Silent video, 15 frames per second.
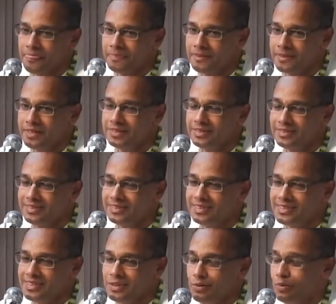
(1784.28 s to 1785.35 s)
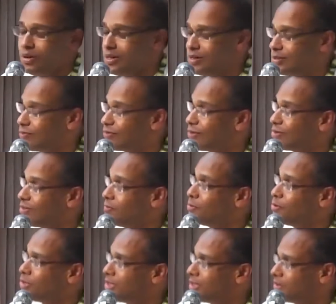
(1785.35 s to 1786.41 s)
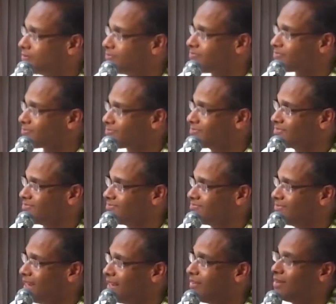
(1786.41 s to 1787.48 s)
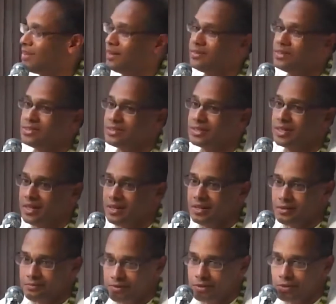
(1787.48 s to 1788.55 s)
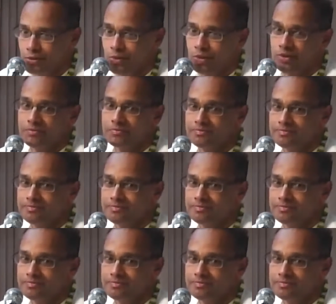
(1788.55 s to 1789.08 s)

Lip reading: Right? One is of course the butcher. And the other is the killer of the soul.